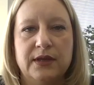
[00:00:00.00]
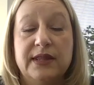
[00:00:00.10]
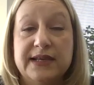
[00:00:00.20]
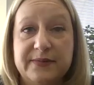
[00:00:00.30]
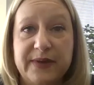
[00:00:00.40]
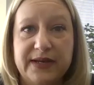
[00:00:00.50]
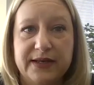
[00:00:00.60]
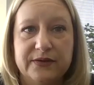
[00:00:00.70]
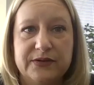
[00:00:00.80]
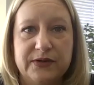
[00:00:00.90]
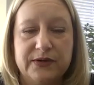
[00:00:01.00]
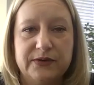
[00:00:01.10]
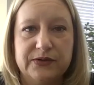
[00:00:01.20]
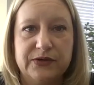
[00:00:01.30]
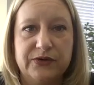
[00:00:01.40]
Thanks, Amanda. Those
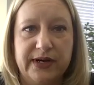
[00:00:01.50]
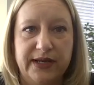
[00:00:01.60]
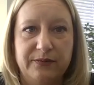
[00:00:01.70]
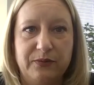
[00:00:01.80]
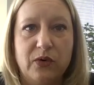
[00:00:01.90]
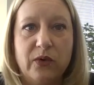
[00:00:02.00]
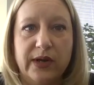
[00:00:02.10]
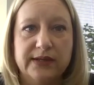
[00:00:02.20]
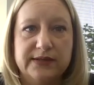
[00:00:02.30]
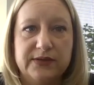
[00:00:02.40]
are great points.